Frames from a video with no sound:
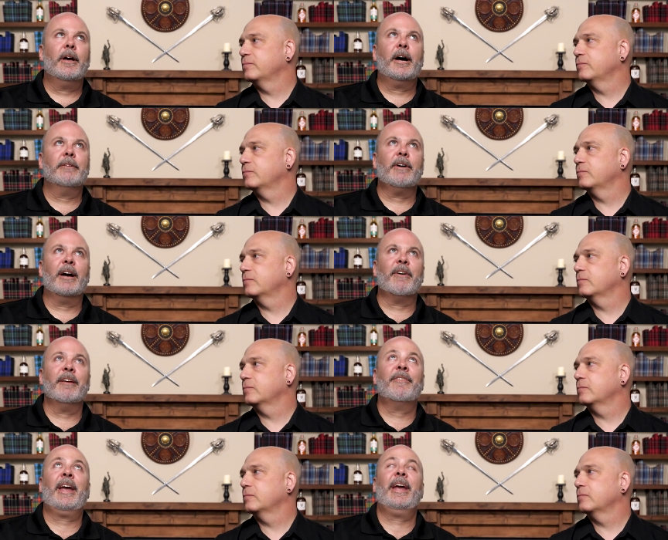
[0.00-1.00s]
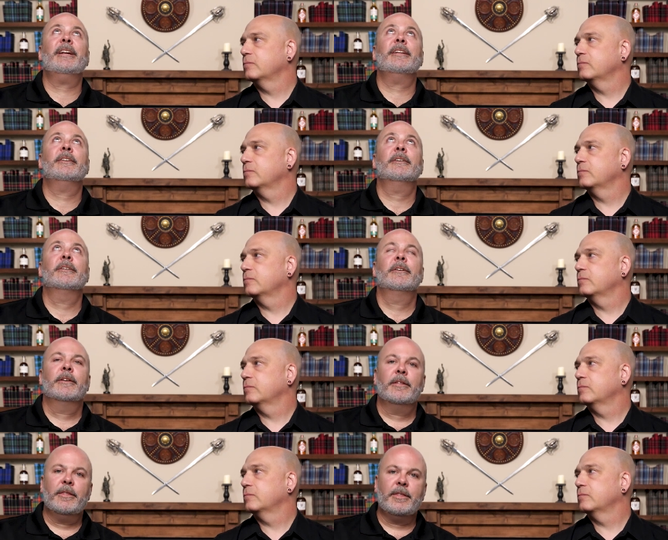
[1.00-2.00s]
Speaker 1: I've I've, I've hated
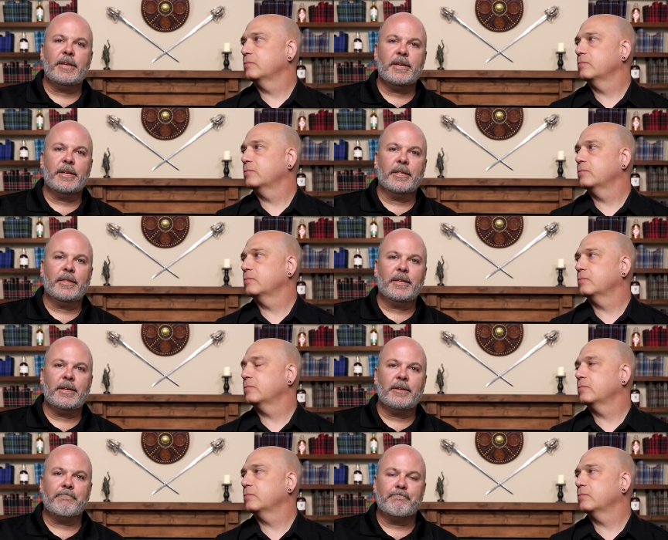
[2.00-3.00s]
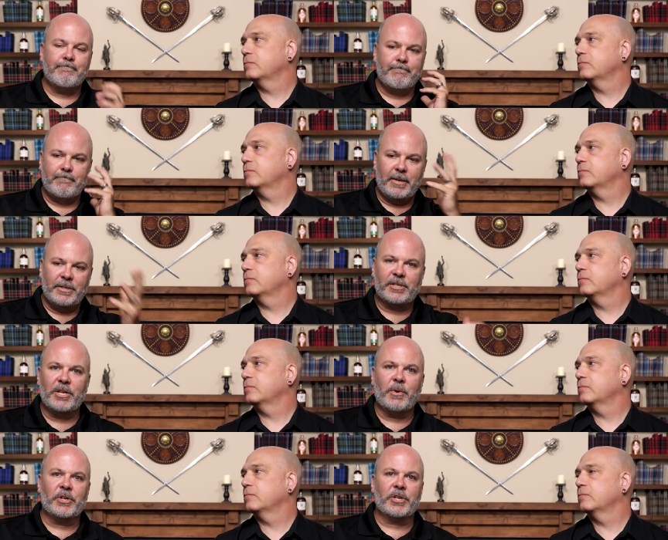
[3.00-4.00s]
the the.
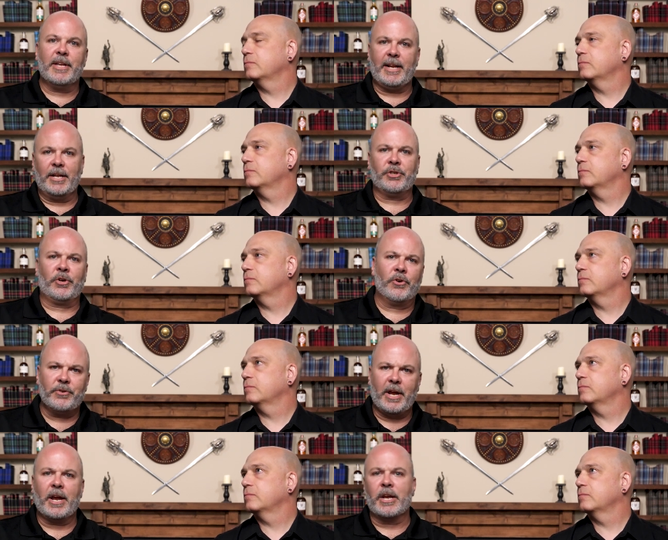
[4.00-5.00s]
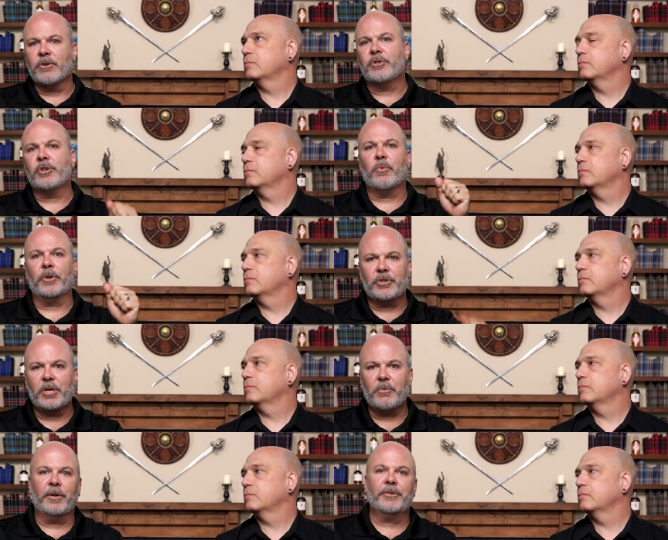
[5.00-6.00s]
insinuation that it's her day, you do what she
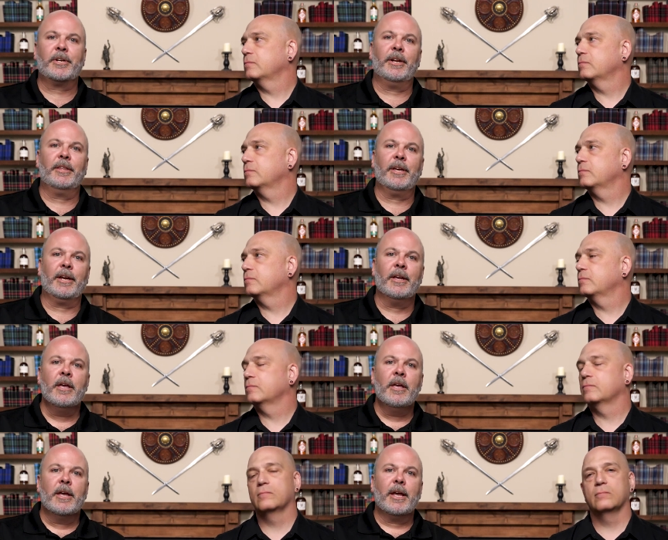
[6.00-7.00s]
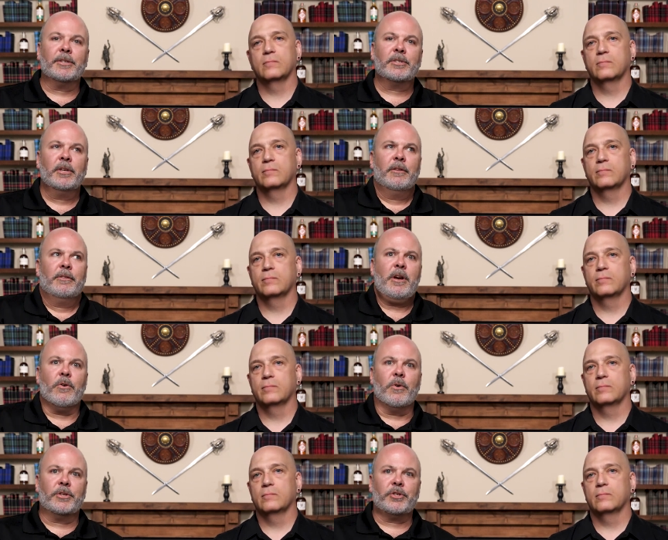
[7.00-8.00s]
wants kind of thing. It's
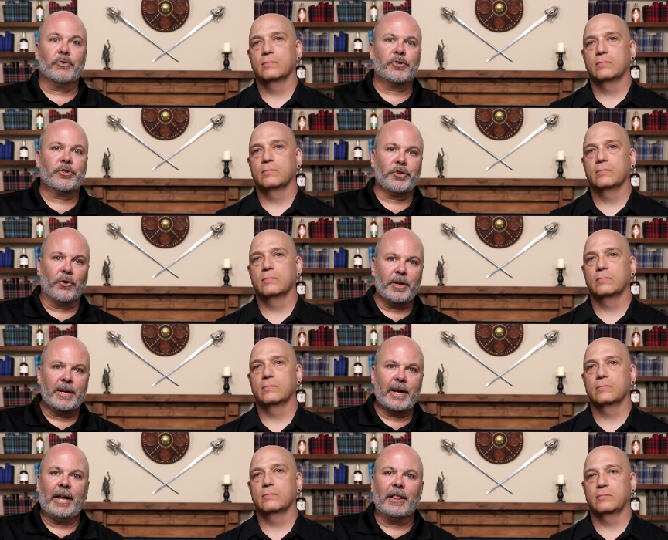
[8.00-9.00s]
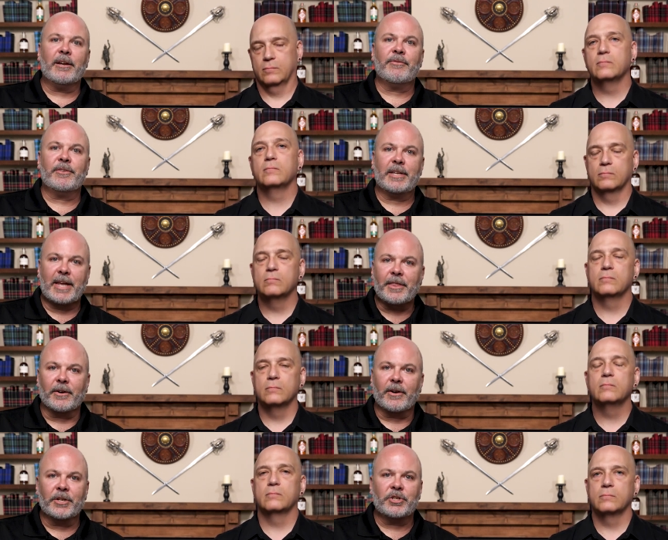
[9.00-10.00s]
no, it's you're starting a life
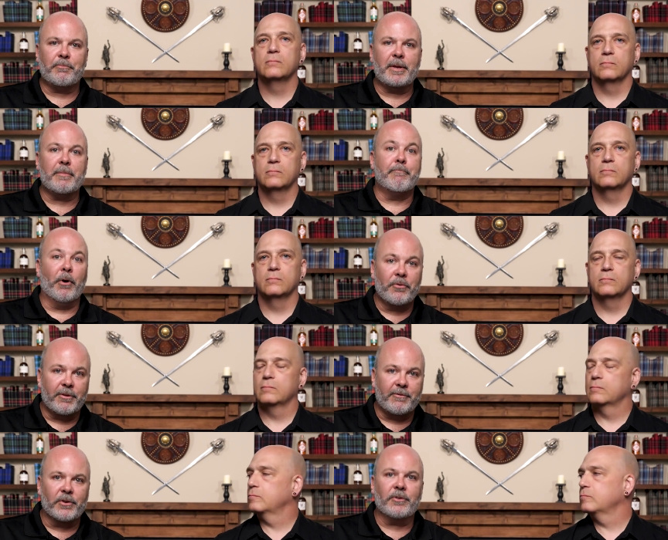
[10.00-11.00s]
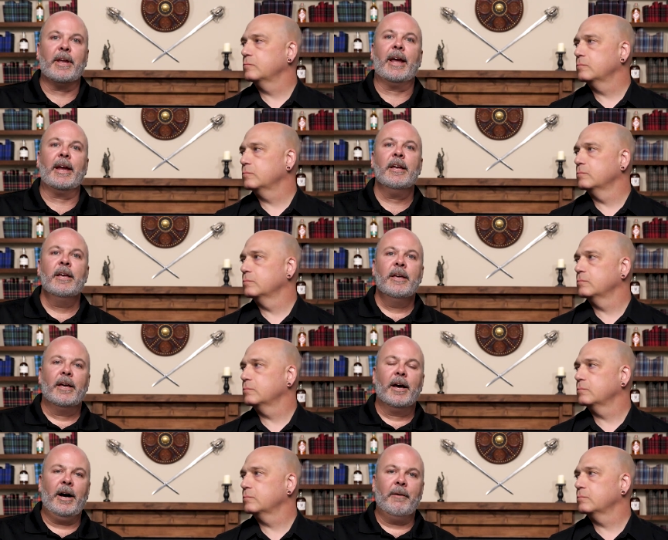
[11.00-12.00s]
together. It should be both of your day.
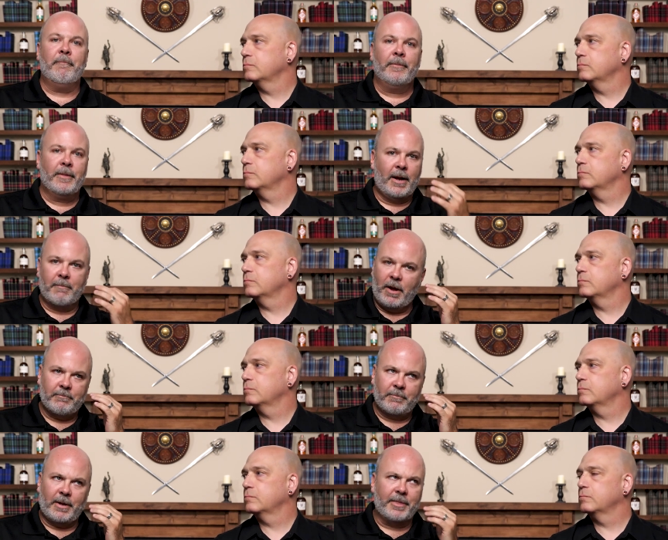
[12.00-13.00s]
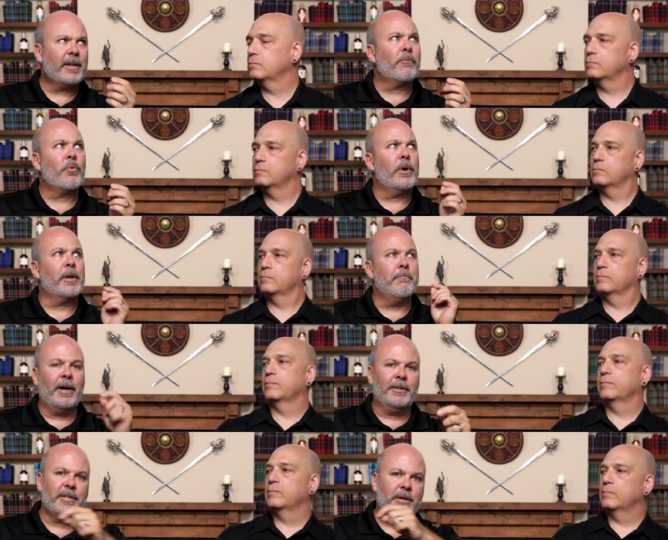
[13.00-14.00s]
Um, I'm, I'm, I think I'm quoting
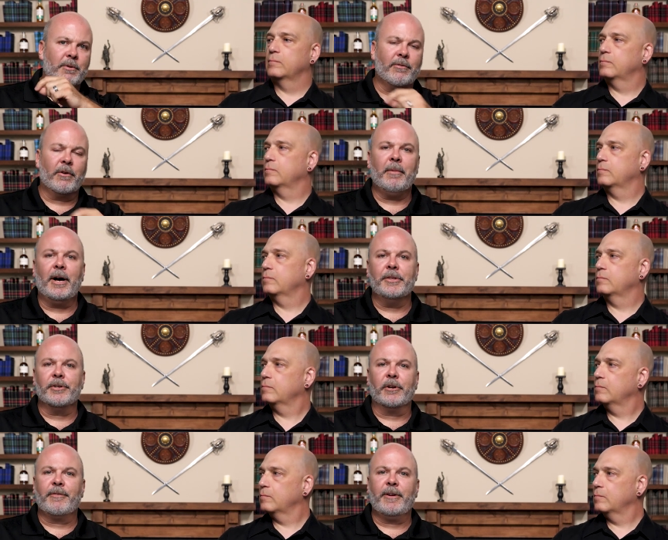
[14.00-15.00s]
Monty, one of our mods in our